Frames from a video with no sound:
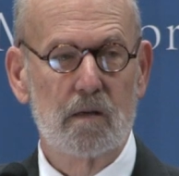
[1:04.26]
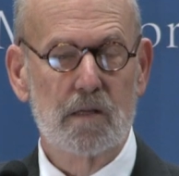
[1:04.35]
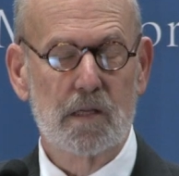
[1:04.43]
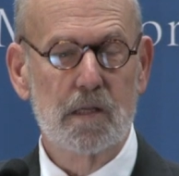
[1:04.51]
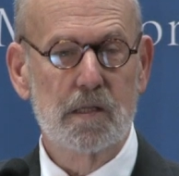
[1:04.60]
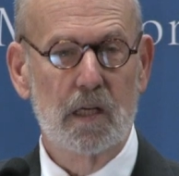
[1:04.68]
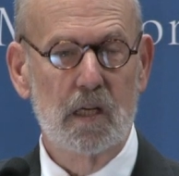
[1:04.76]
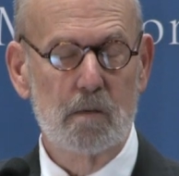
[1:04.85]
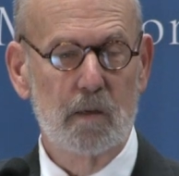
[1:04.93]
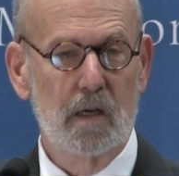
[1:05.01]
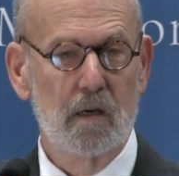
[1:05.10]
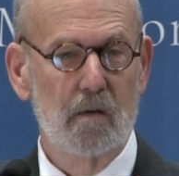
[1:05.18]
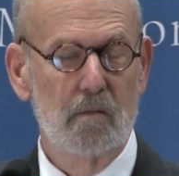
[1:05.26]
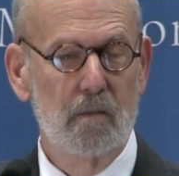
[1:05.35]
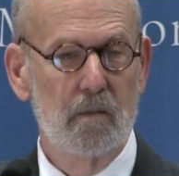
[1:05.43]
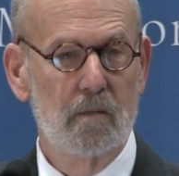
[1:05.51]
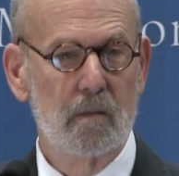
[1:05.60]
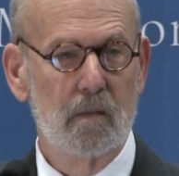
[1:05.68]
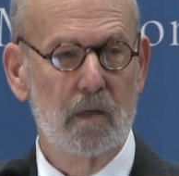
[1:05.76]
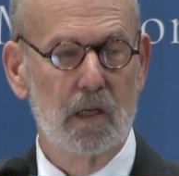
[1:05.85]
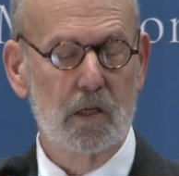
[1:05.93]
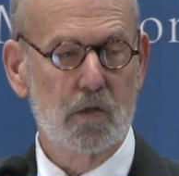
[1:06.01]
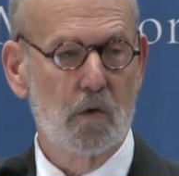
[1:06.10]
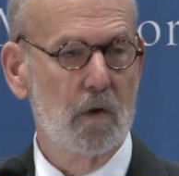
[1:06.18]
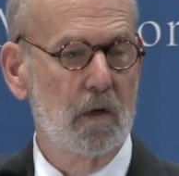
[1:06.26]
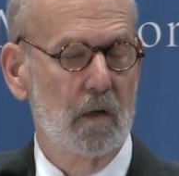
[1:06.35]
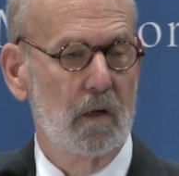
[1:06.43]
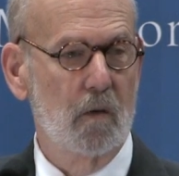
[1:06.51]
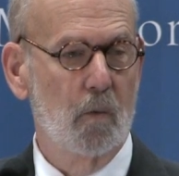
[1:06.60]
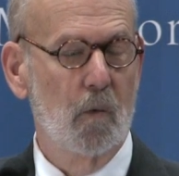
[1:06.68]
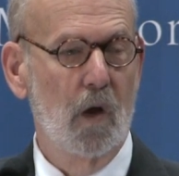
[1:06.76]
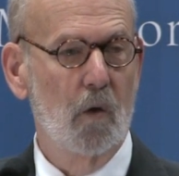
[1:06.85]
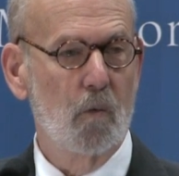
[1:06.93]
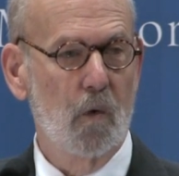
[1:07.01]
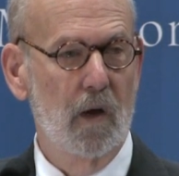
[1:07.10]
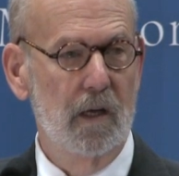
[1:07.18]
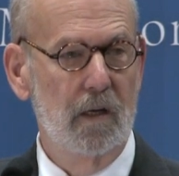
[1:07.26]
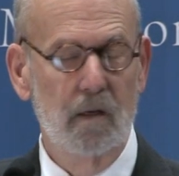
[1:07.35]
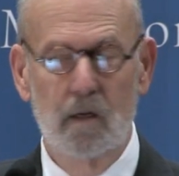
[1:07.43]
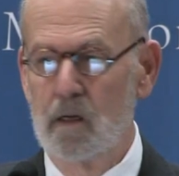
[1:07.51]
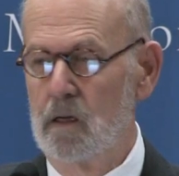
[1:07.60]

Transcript: Since then, he's become an extraordinarily well-read